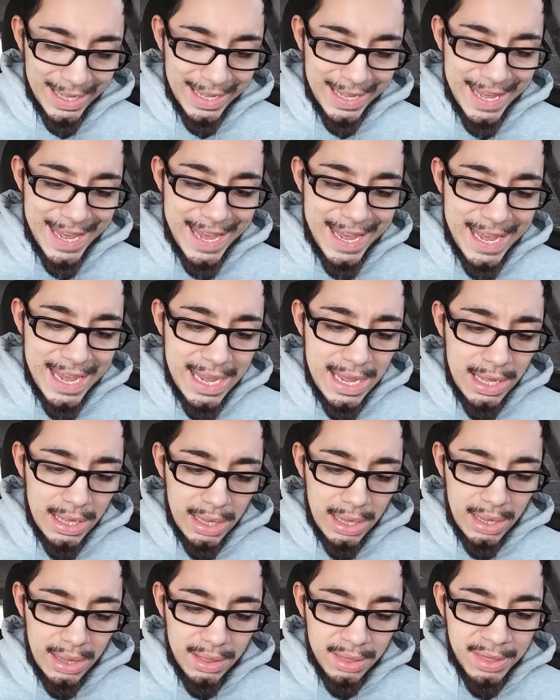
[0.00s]
he
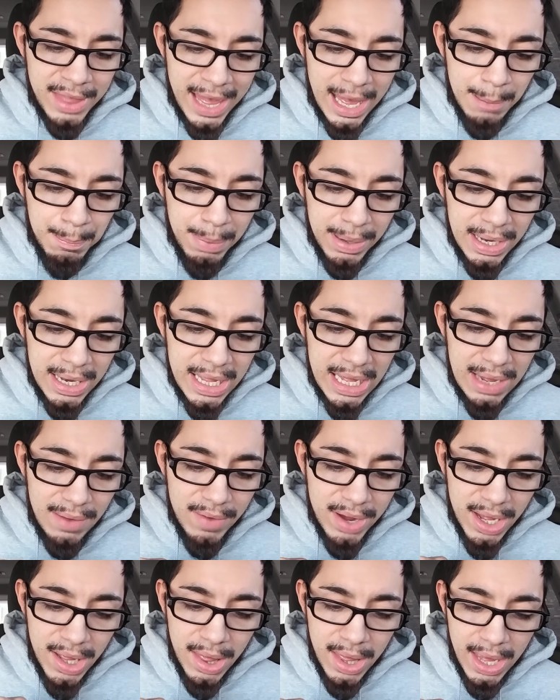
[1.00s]
that
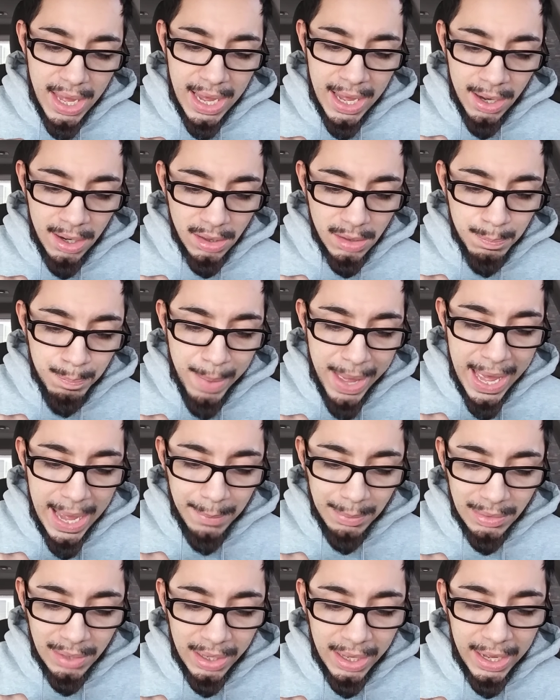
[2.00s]
believeth and is
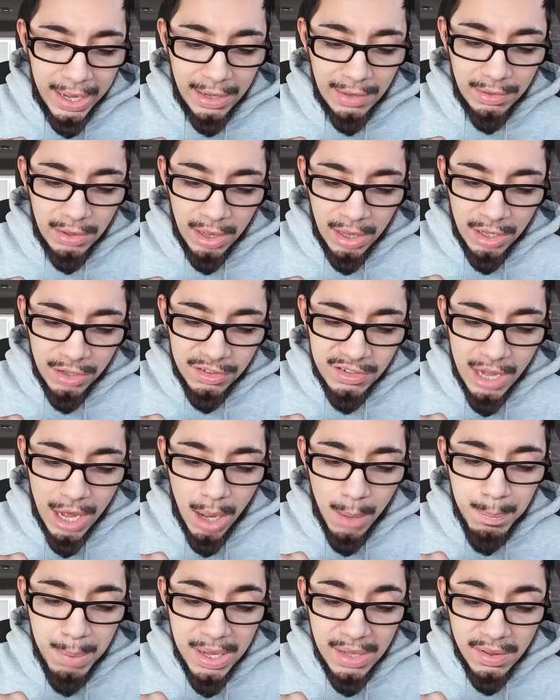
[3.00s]
baptized
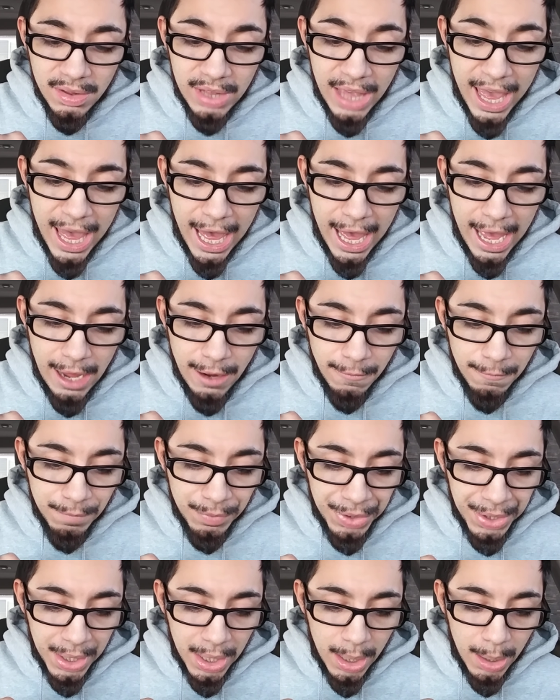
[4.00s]
shall be saved,
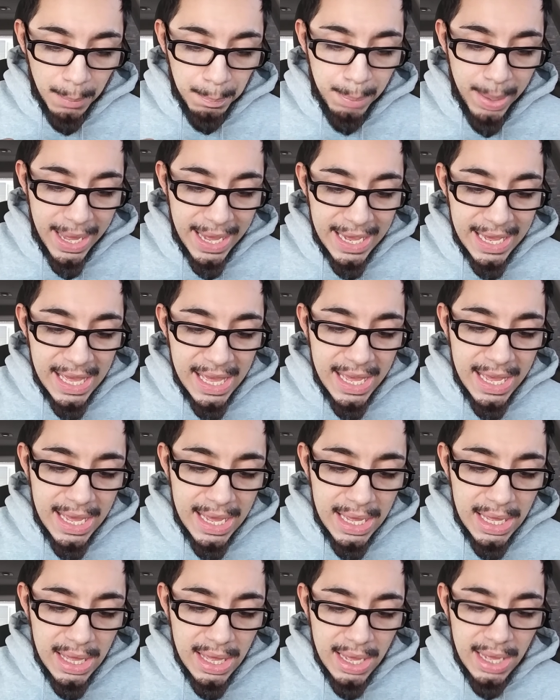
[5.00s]
but
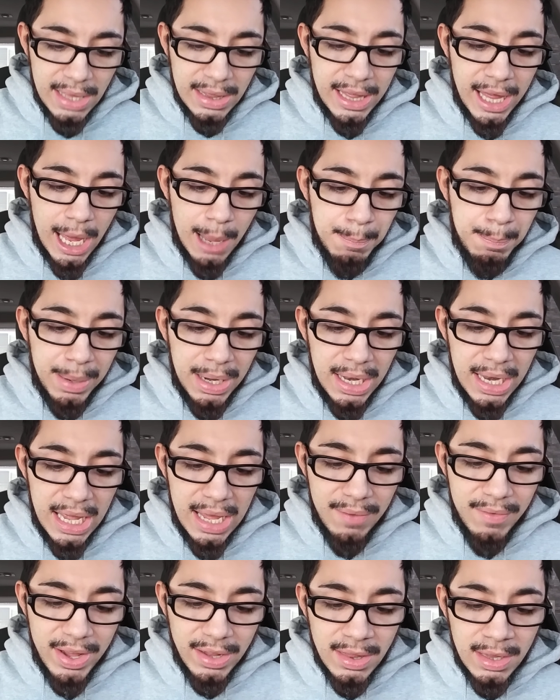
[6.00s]
he that
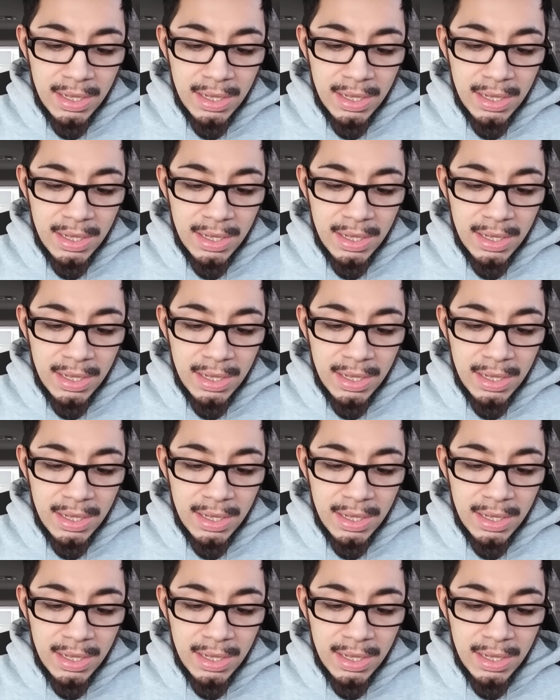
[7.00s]
believeth